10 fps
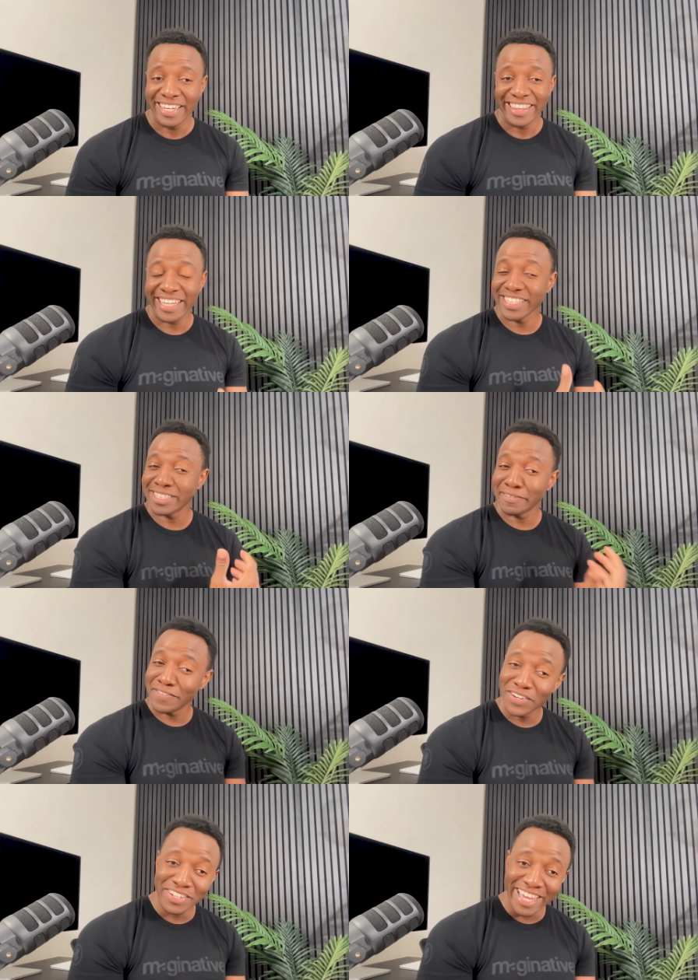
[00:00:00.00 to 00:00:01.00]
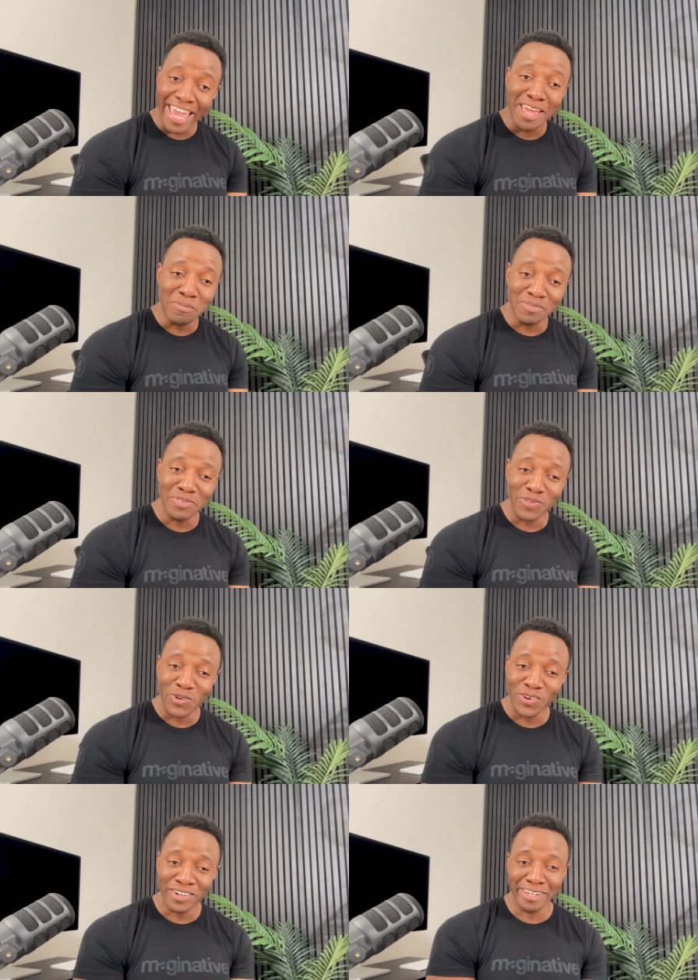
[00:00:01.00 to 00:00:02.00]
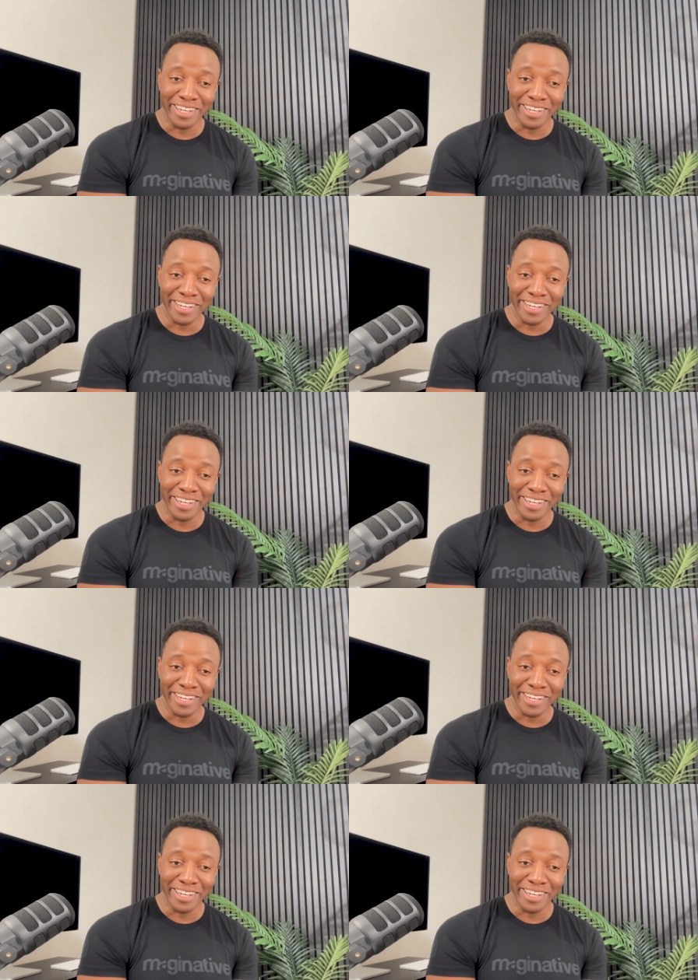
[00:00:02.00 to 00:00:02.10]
that it's fair game for